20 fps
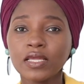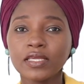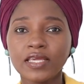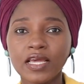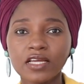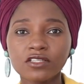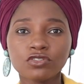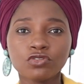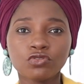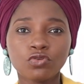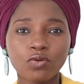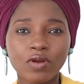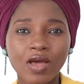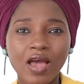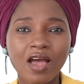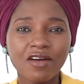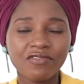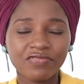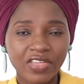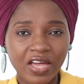Yes, you
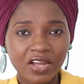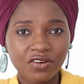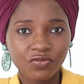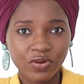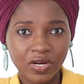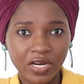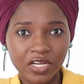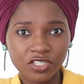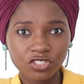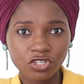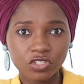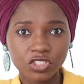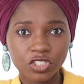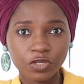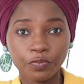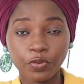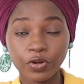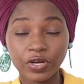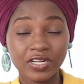don't have that relationship,